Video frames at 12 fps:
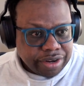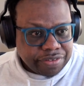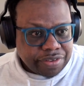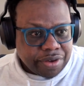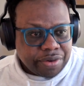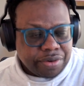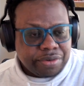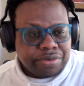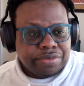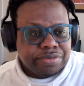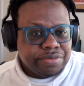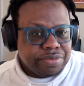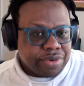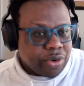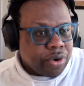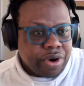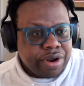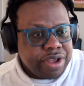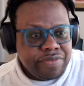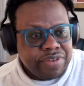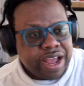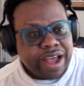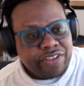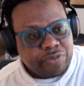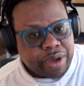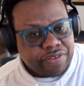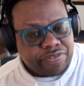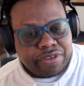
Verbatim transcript: So or even a hotspot.